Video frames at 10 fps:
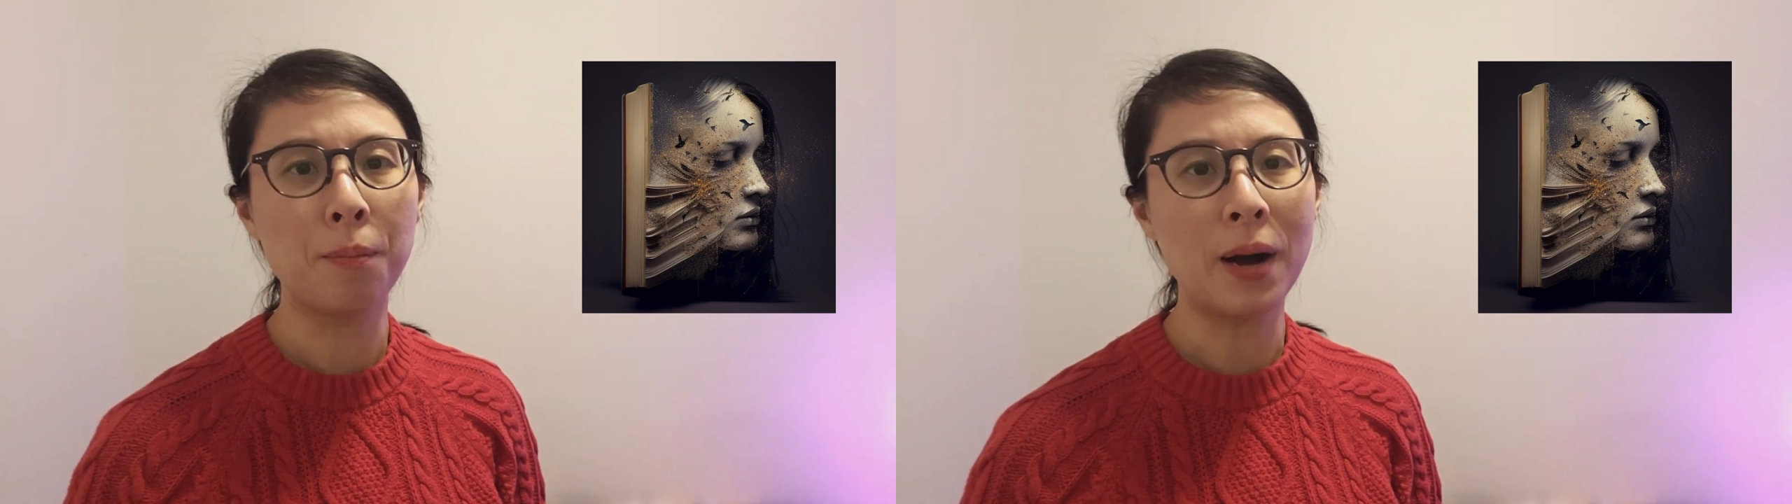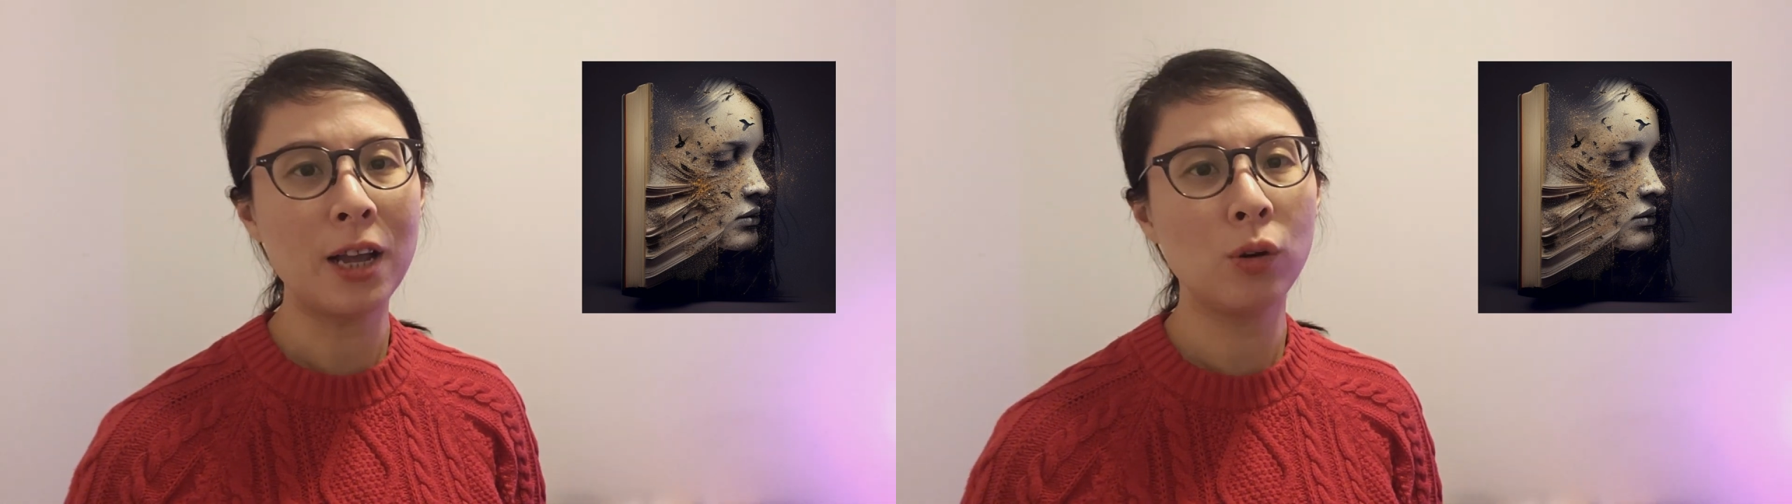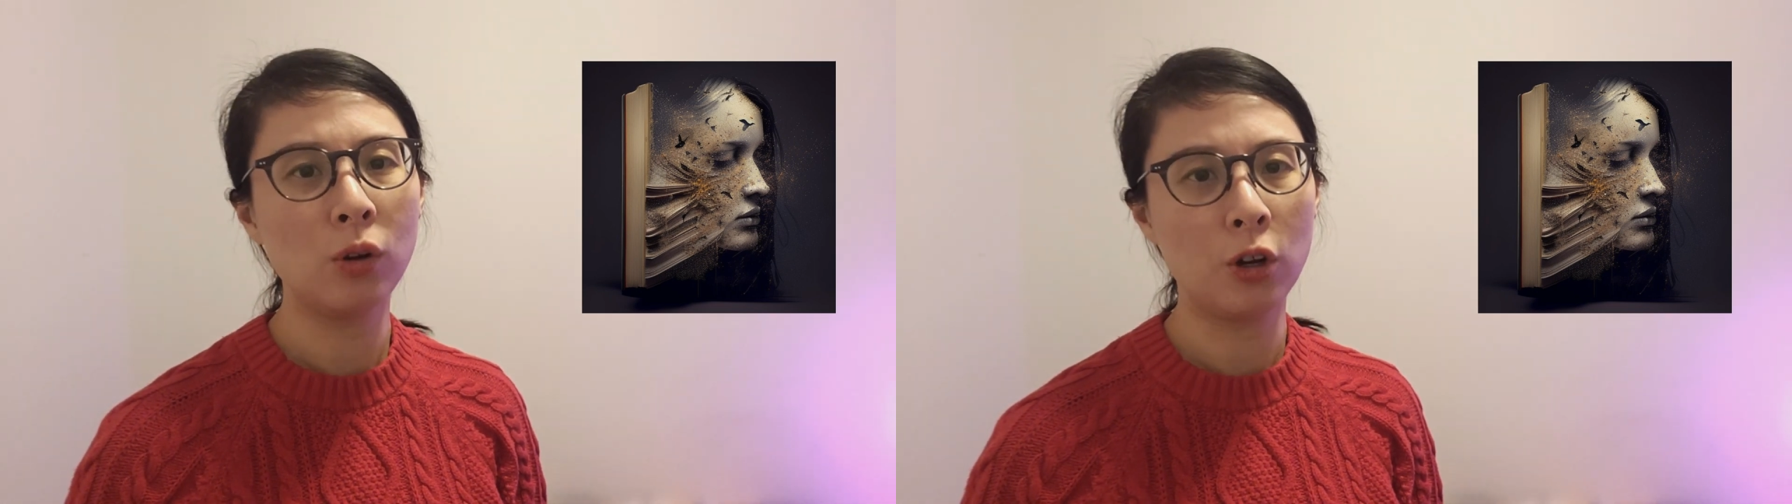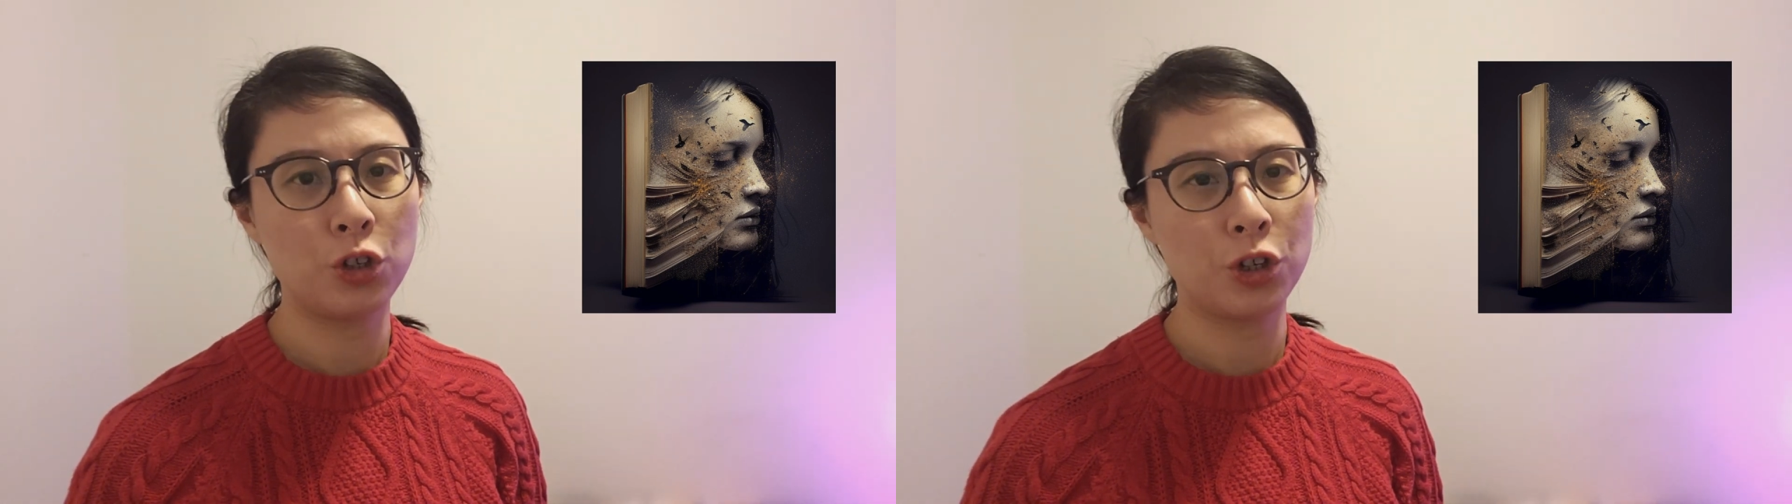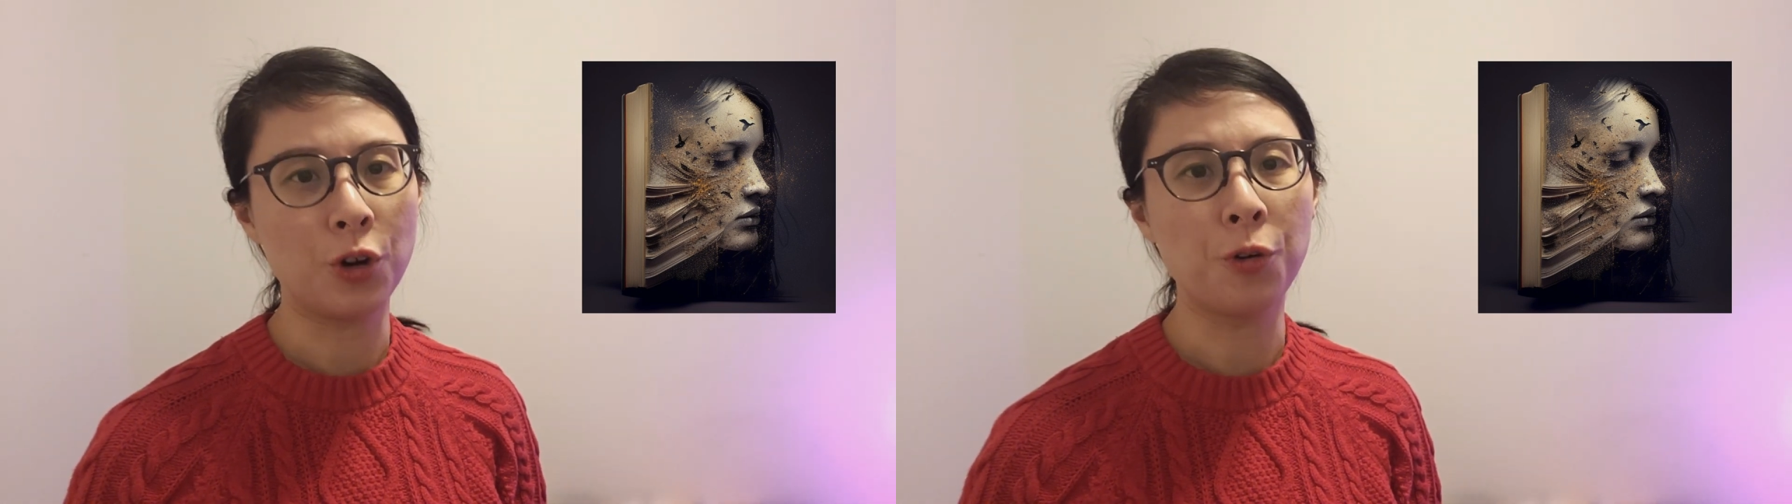
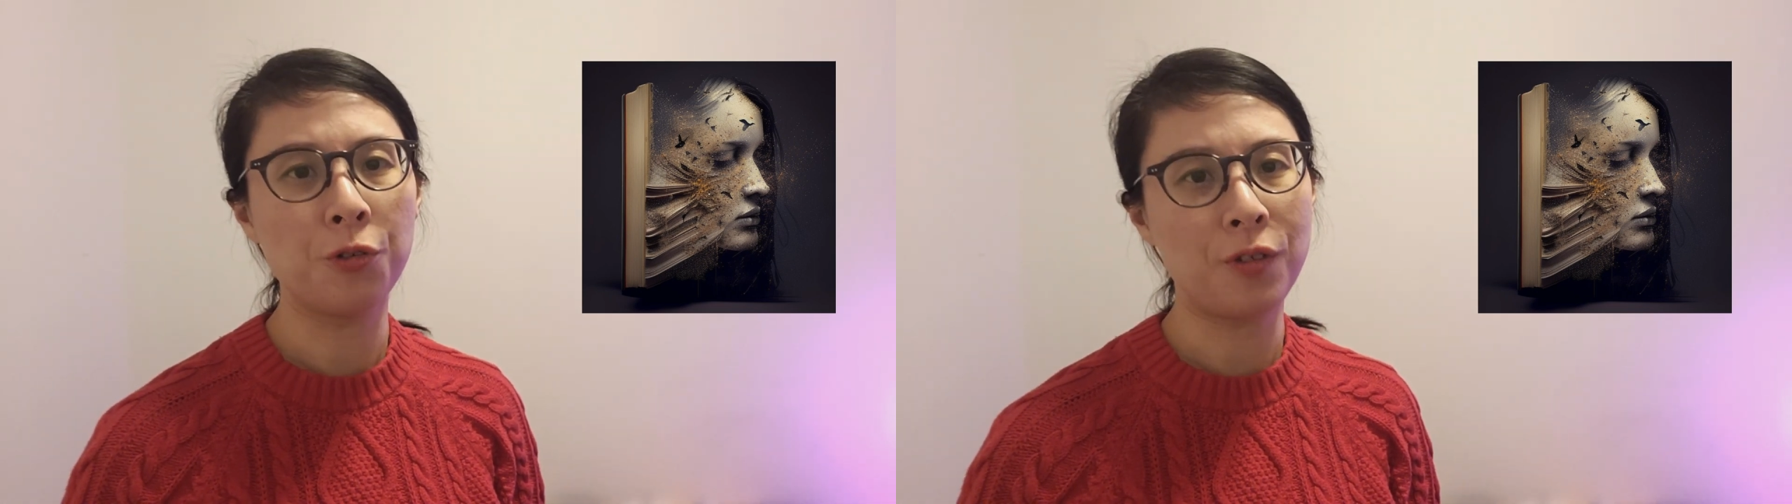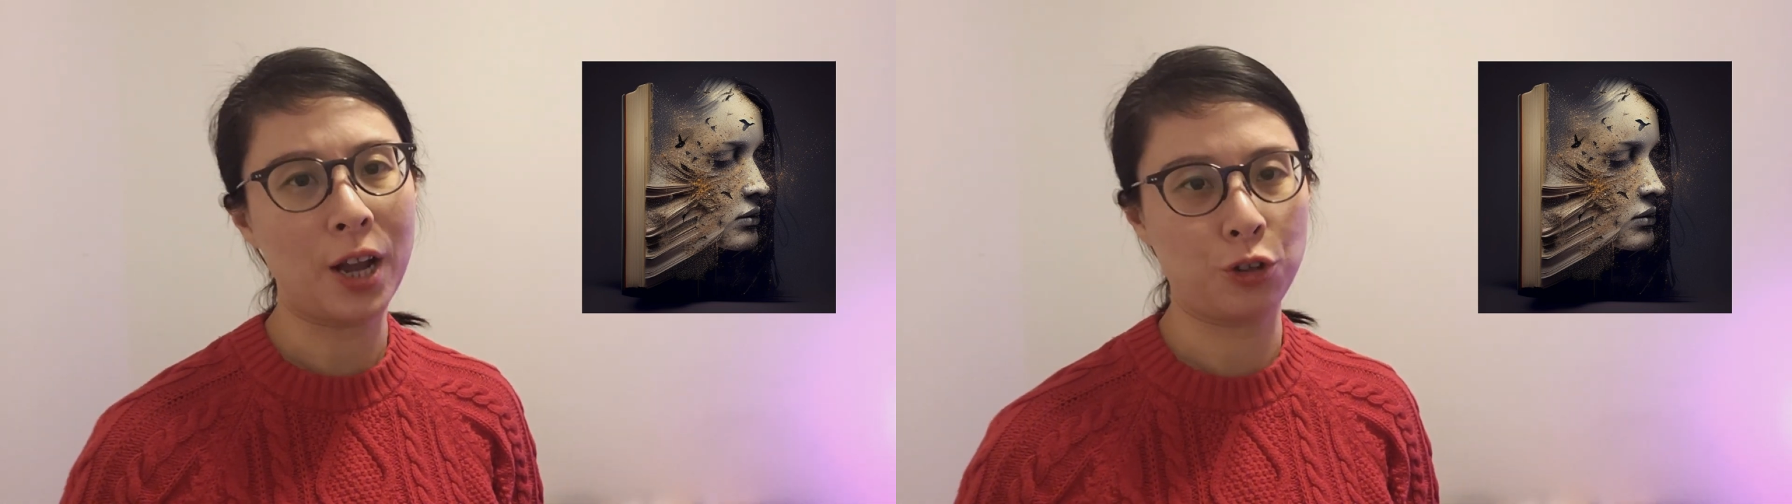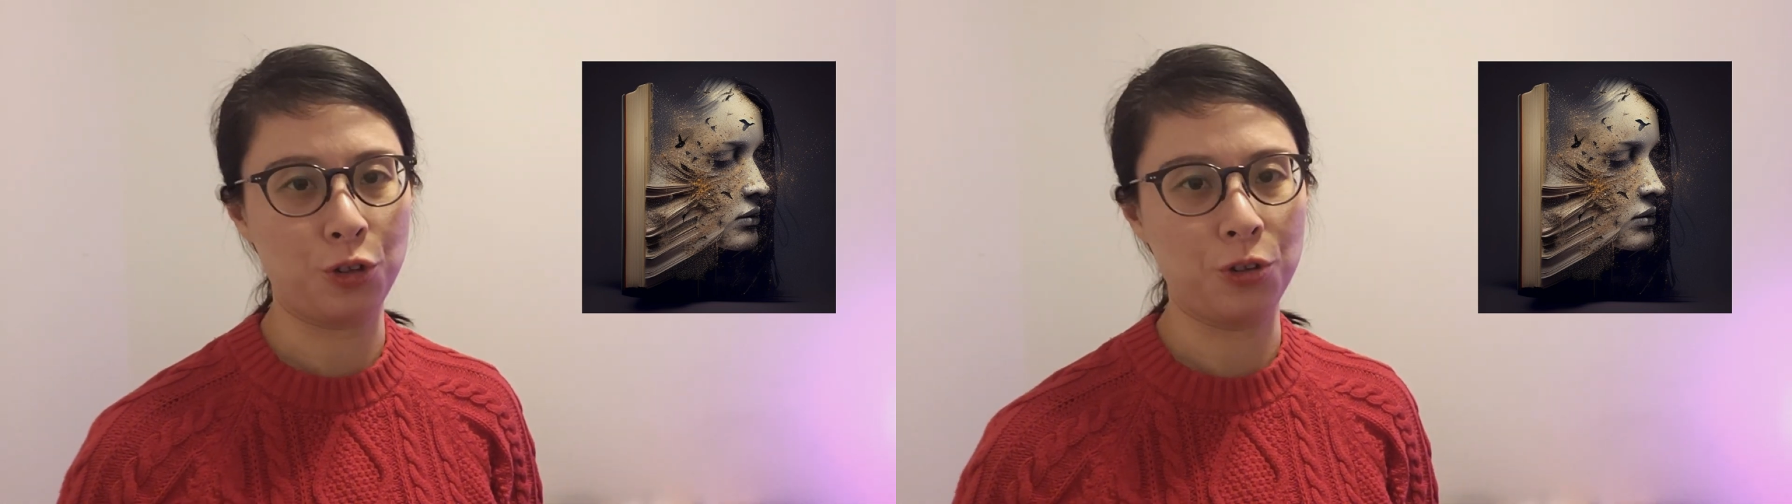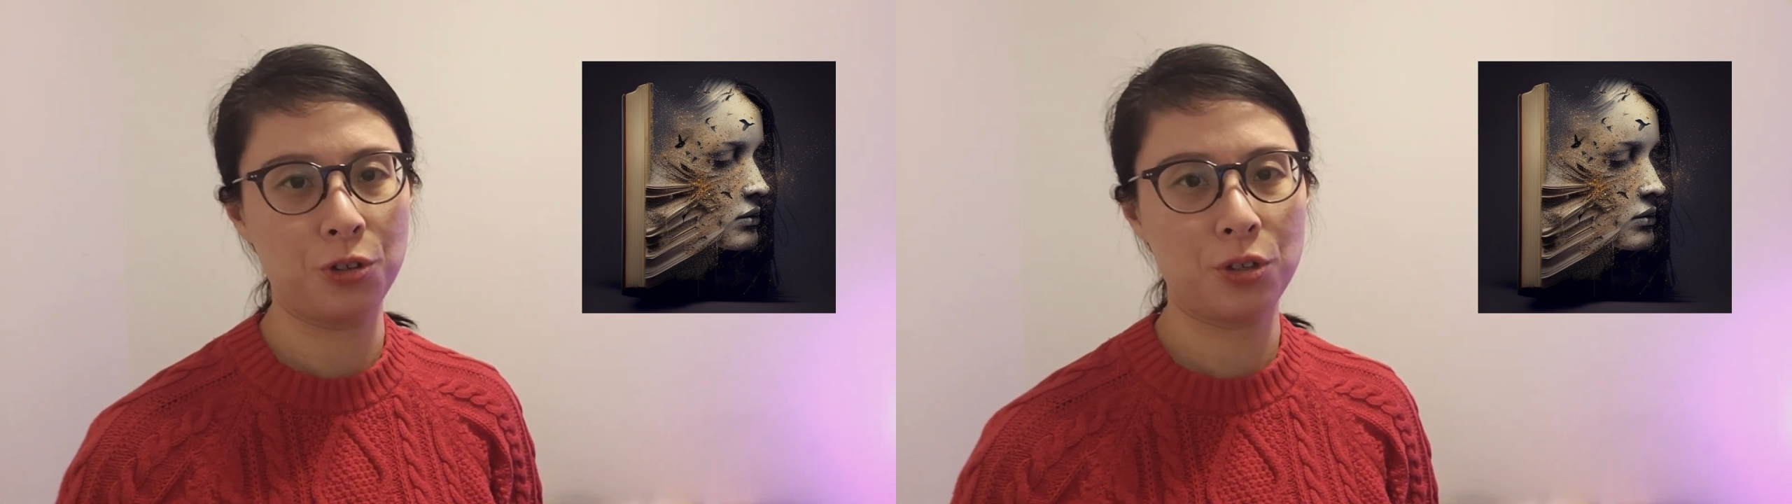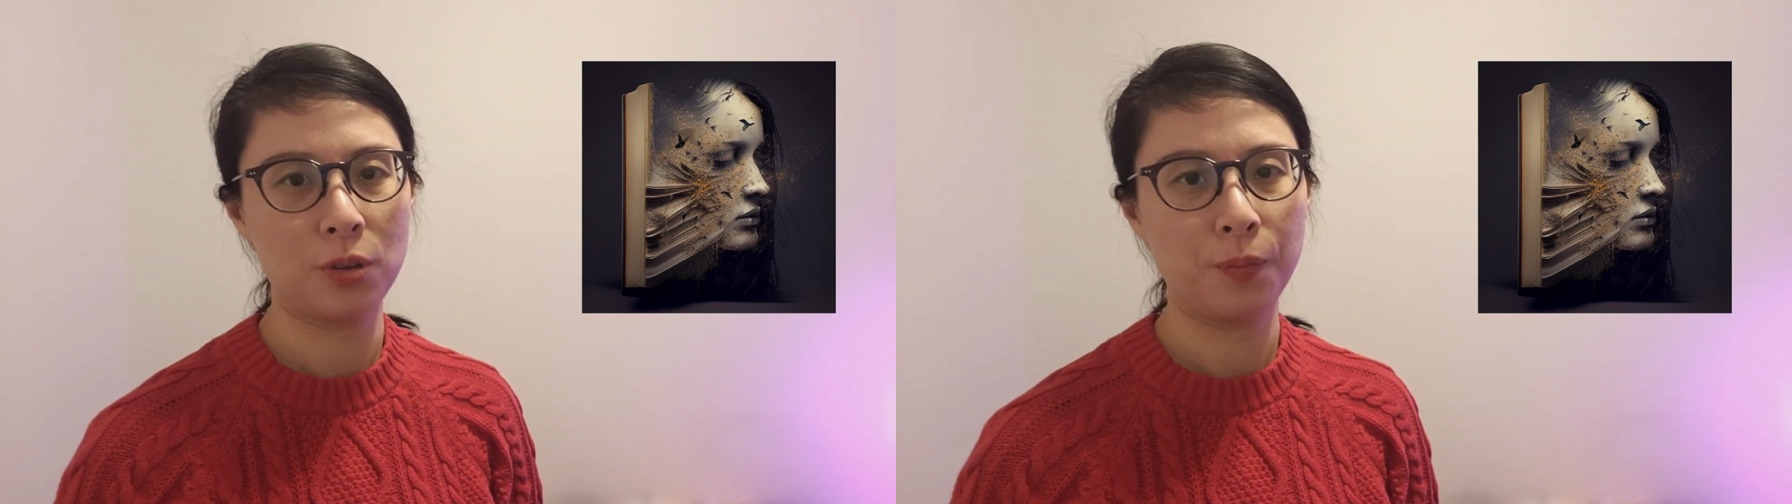biological
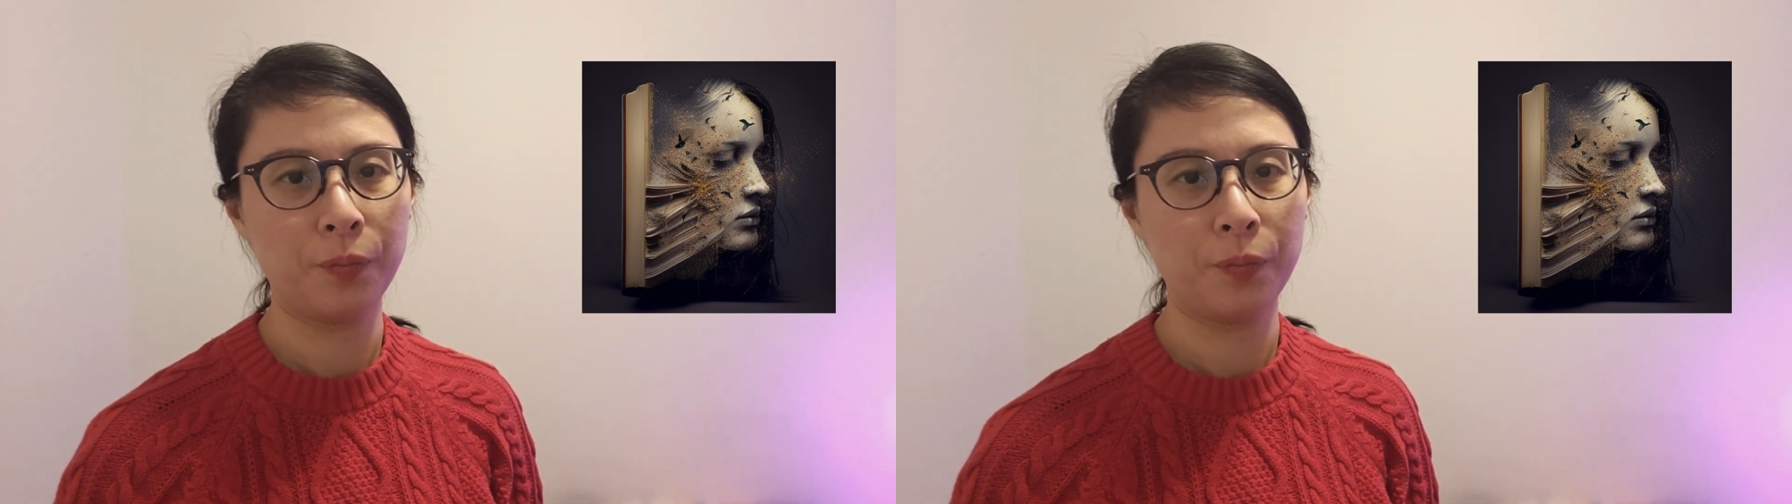factors.